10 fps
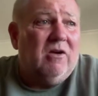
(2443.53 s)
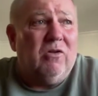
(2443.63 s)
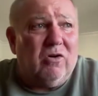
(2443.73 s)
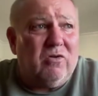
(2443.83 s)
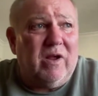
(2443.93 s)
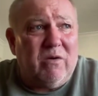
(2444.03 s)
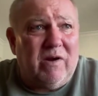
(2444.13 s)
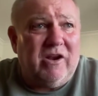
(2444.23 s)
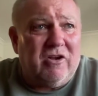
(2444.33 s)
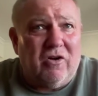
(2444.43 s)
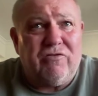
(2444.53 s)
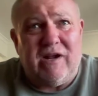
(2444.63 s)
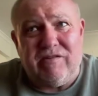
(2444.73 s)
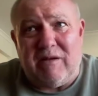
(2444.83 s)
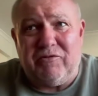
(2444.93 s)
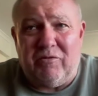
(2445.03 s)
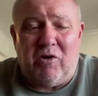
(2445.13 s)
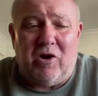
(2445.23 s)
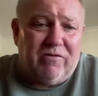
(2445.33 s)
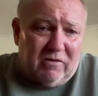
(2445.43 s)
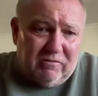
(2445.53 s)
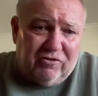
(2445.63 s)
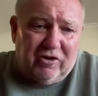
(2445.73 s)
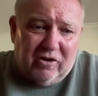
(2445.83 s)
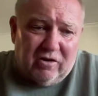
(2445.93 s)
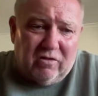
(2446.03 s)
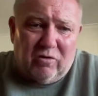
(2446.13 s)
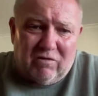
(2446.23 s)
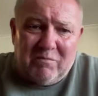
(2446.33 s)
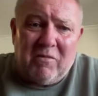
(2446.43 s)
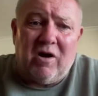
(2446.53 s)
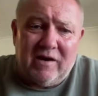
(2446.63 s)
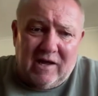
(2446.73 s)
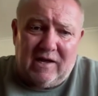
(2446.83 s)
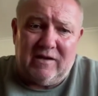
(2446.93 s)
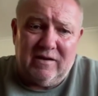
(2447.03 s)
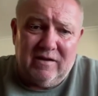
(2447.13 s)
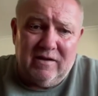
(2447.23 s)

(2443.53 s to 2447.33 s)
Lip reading: Look, when your contract's up, do you mind if I shoot you a little reminder